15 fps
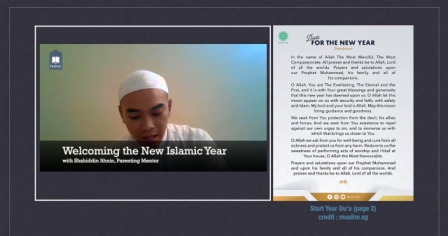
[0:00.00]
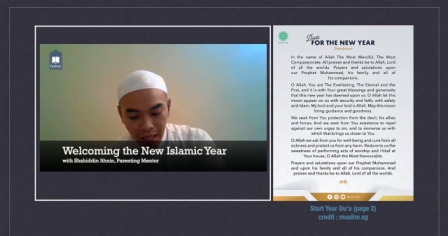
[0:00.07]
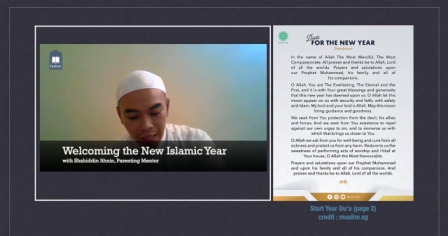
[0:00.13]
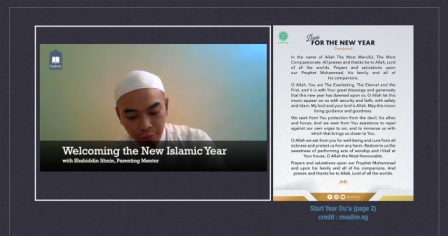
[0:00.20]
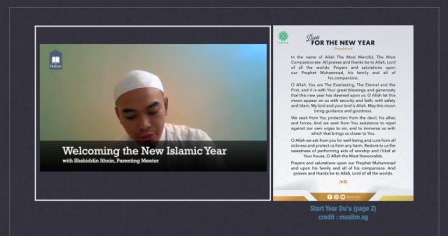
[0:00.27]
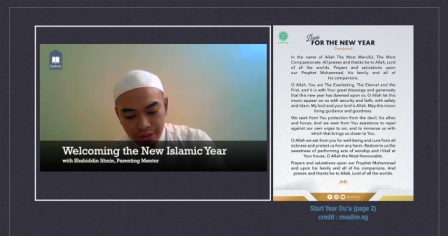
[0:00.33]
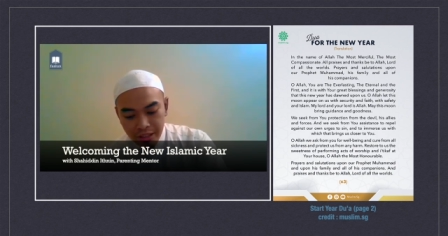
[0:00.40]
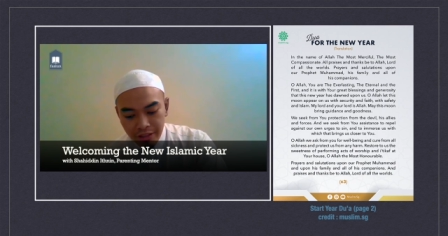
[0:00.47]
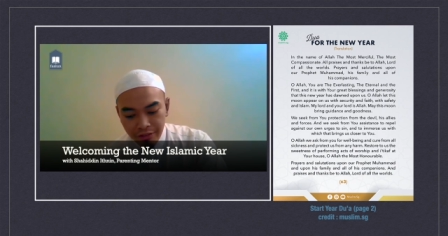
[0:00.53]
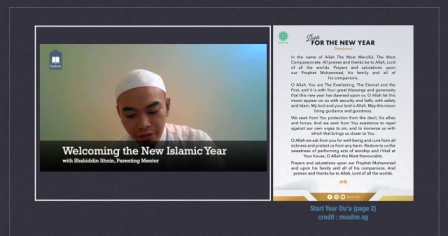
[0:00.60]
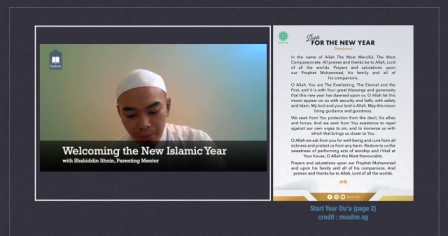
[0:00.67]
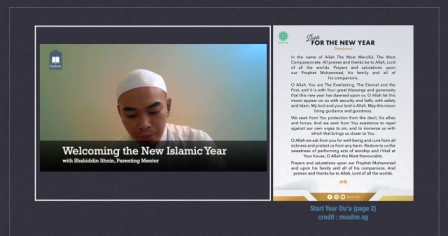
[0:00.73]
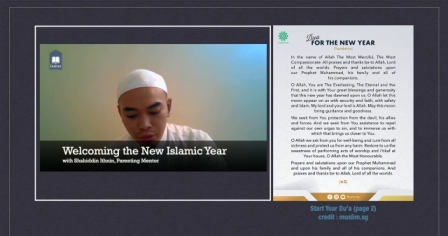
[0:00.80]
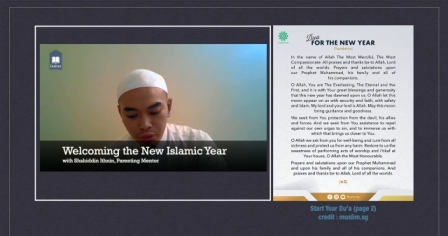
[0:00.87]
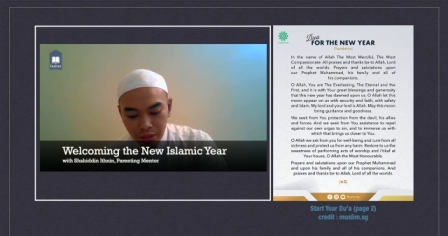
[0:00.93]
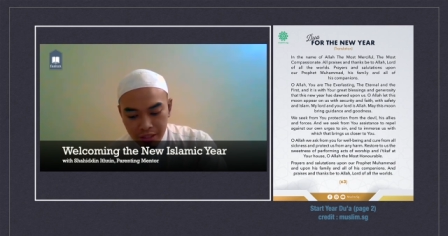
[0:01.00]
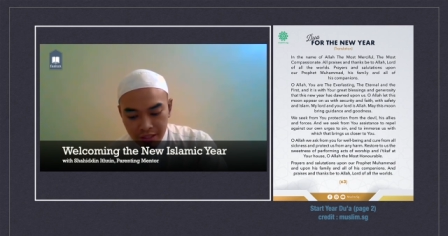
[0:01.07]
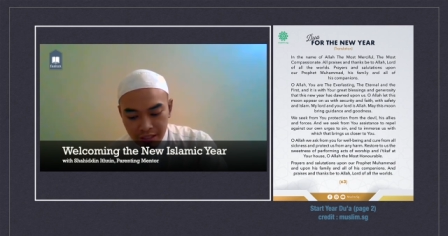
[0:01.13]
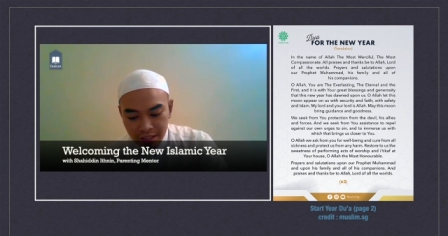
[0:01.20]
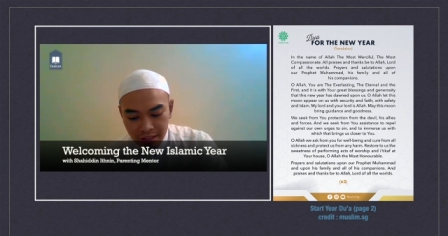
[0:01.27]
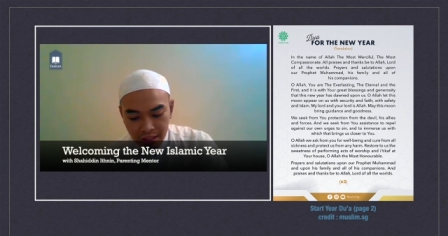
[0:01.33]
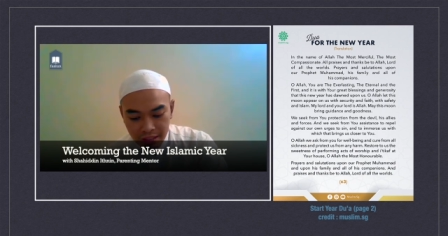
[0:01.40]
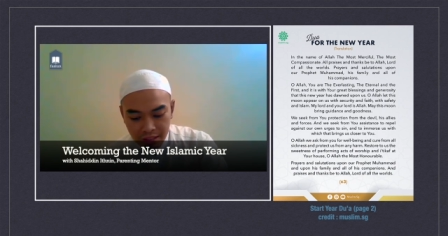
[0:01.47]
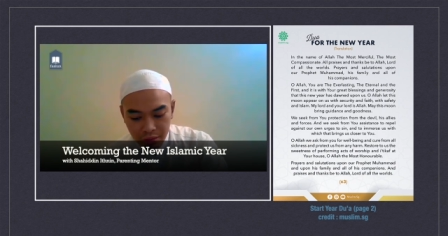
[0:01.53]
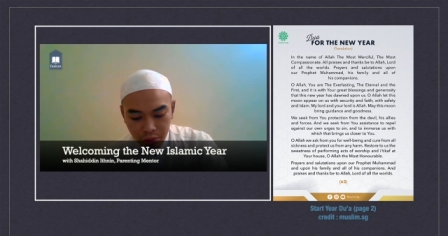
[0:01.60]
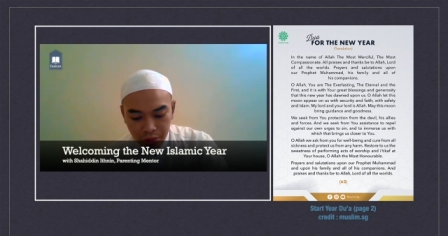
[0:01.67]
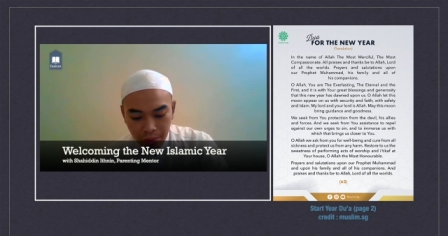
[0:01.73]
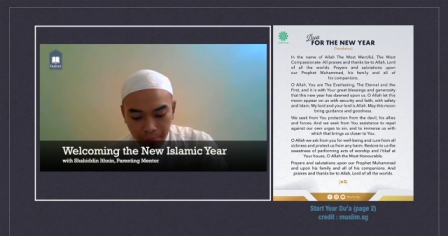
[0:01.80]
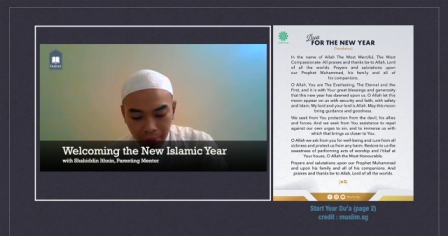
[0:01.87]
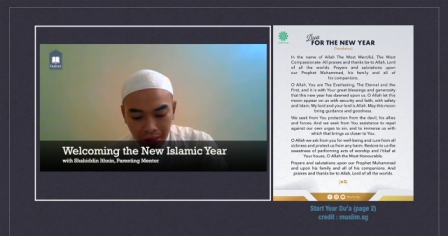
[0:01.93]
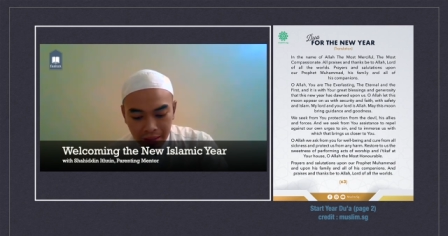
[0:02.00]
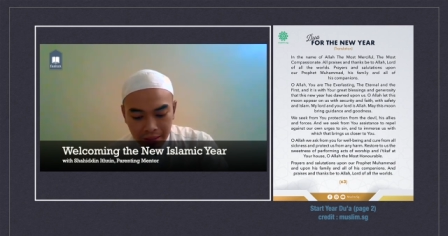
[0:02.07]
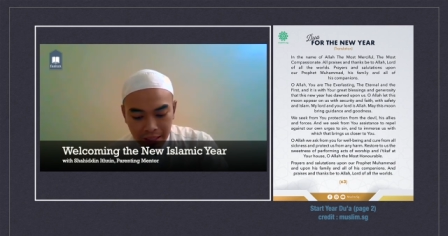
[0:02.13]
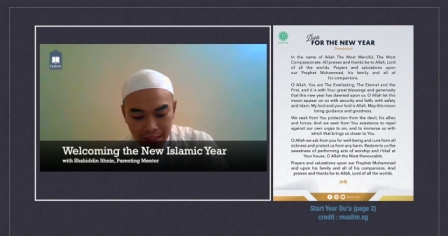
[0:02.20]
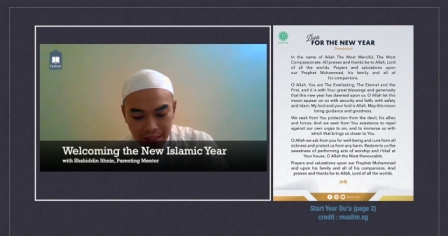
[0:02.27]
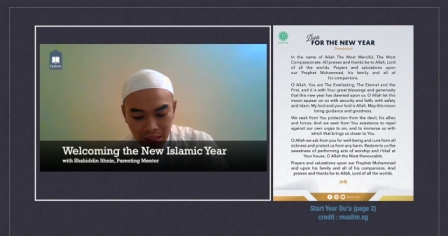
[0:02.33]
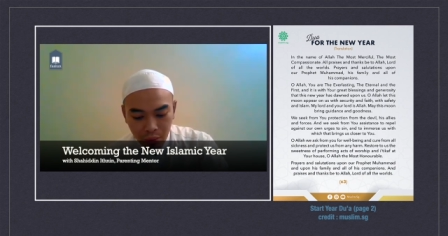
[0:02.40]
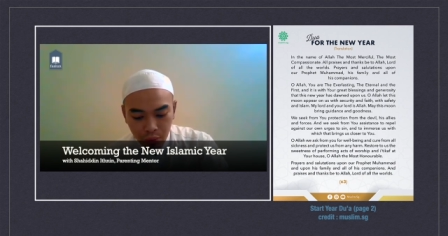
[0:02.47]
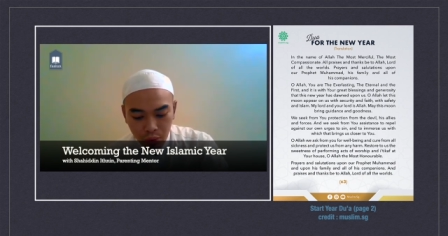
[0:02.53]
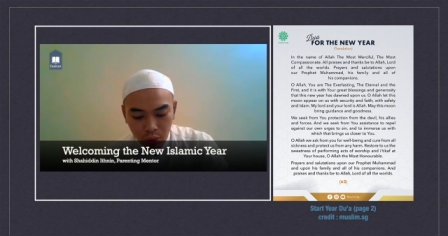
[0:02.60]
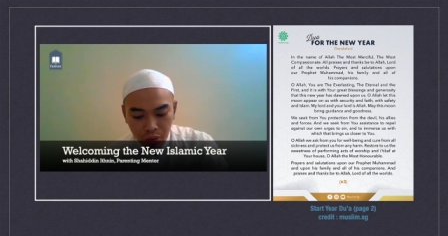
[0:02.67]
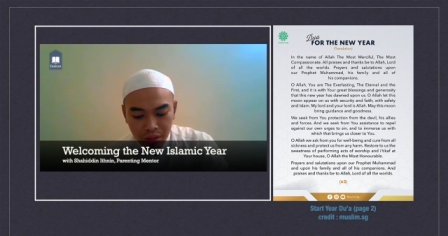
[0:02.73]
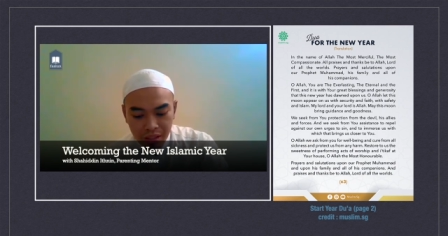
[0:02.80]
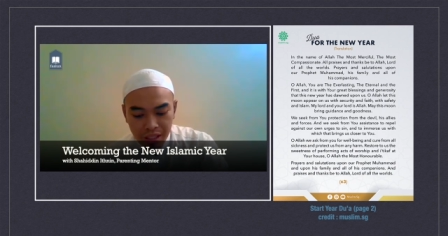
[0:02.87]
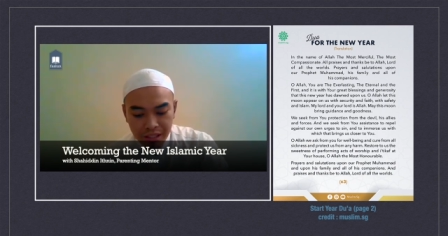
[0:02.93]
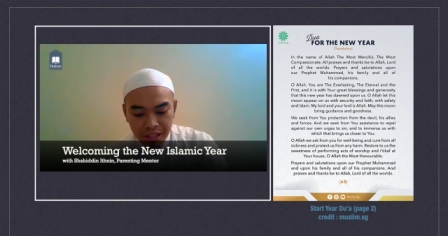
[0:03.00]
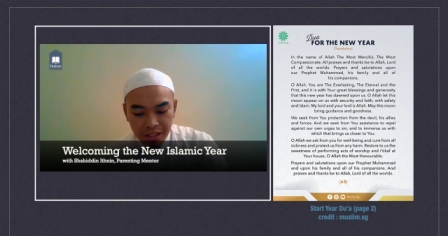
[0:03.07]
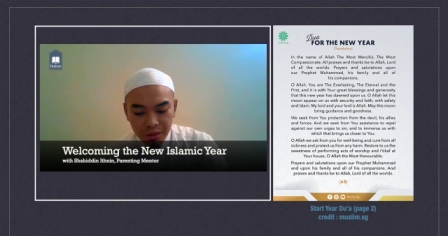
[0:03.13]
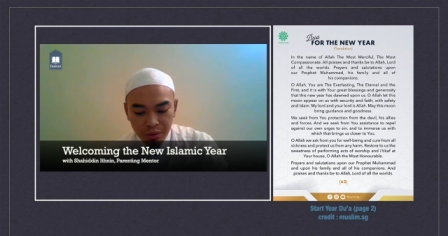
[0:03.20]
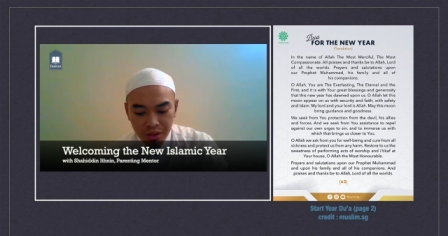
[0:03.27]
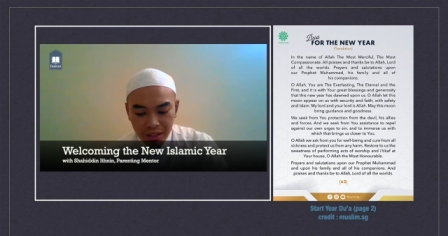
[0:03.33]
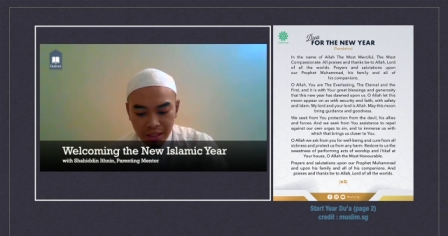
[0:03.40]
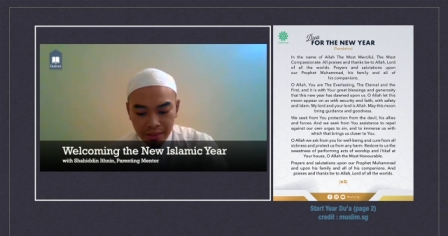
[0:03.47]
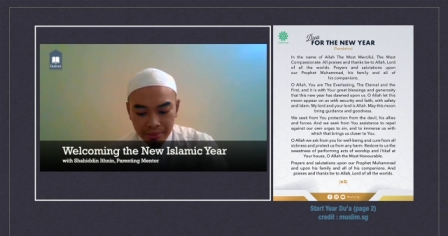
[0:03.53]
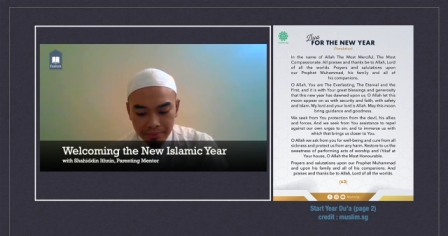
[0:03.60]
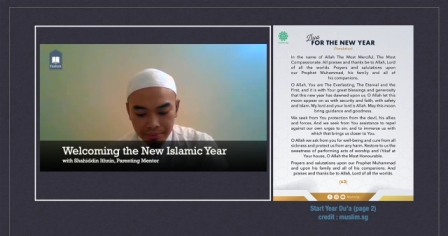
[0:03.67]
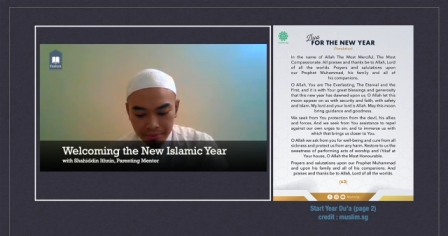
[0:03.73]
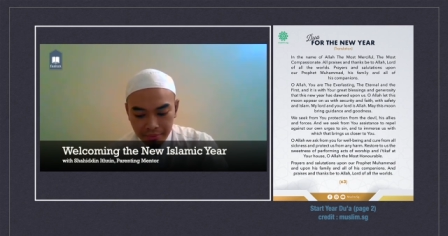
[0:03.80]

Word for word: And we seek from you assistance to repel against our own urges to sin